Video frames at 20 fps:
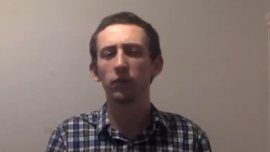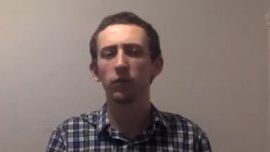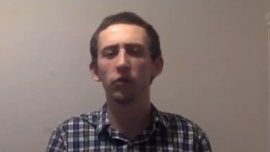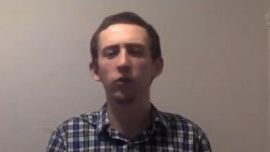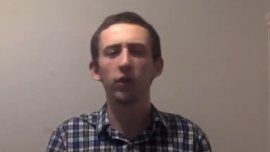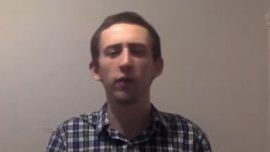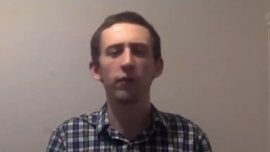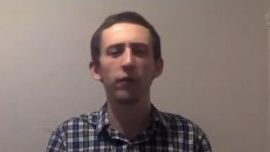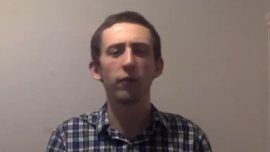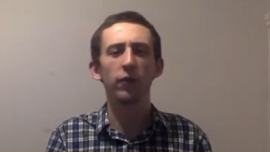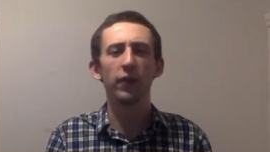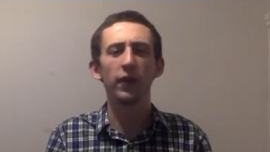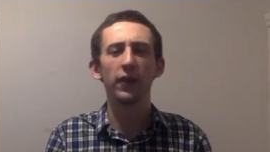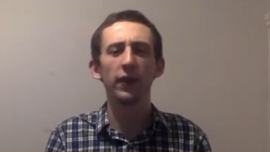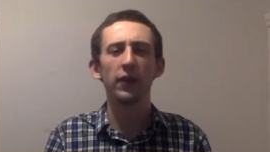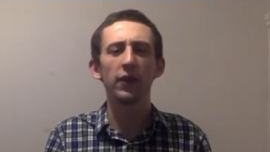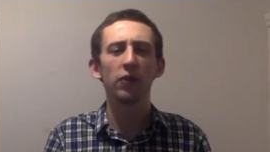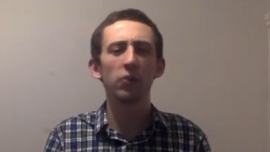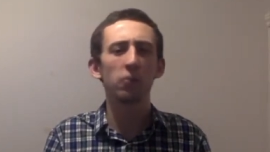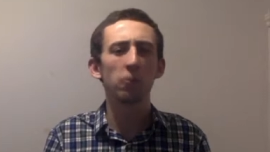Suffering
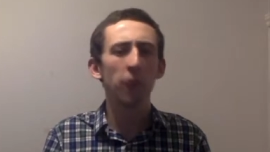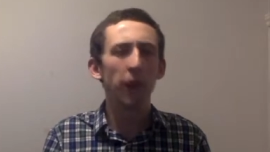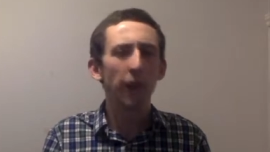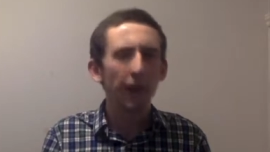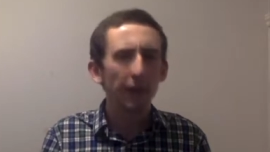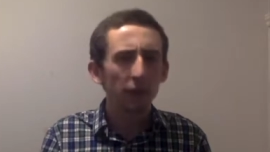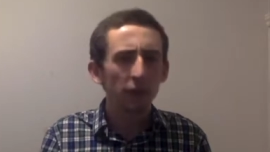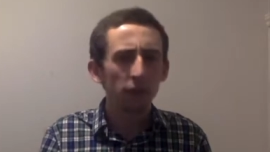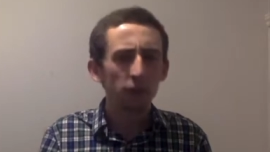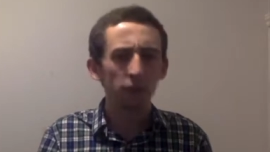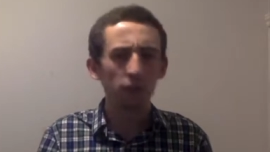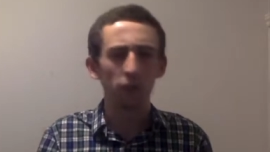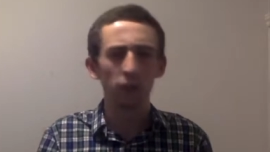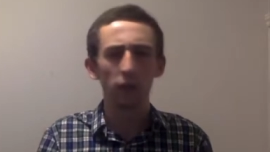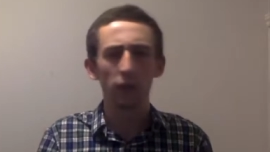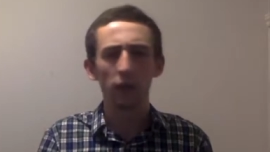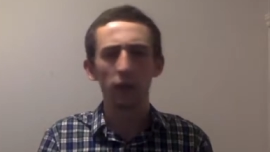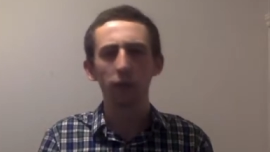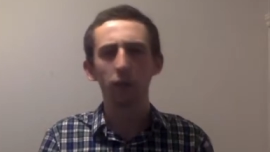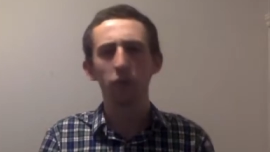is
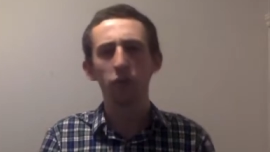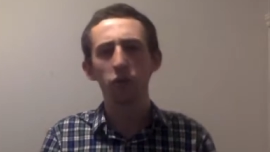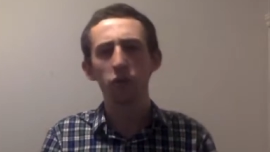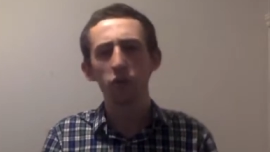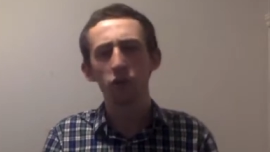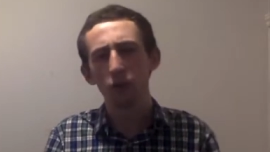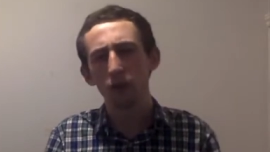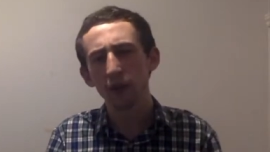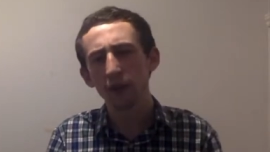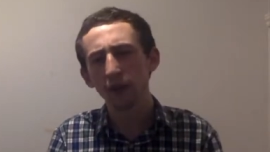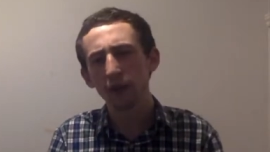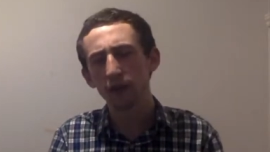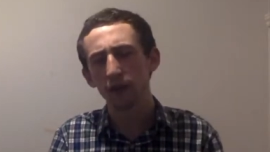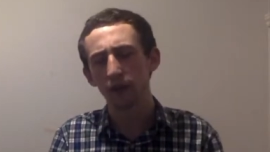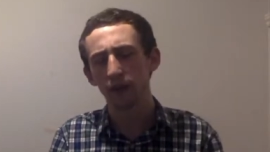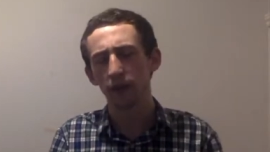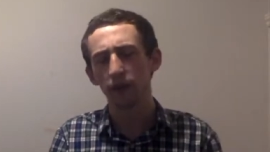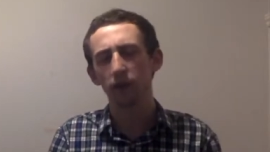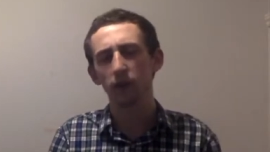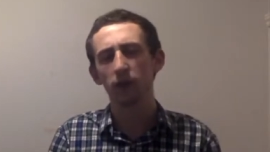painful and
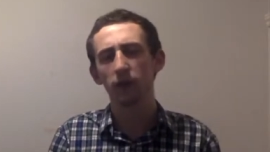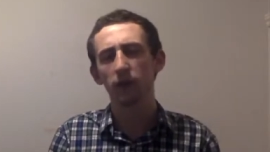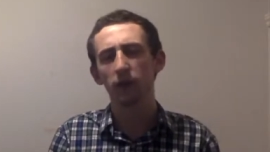frustrating.